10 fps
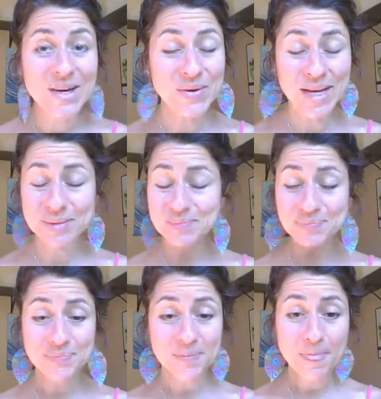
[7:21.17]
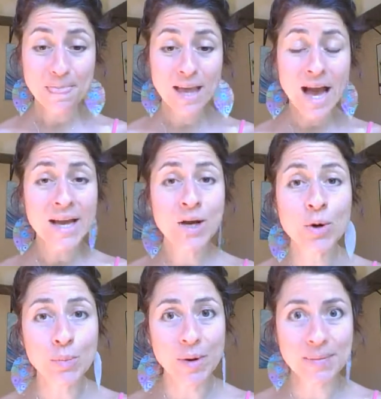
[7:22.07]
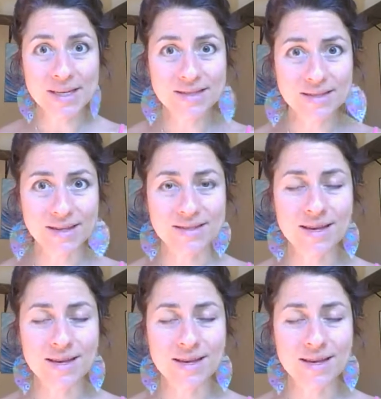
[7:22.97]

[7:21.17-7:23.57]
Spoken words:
Okay, I hope I made sense,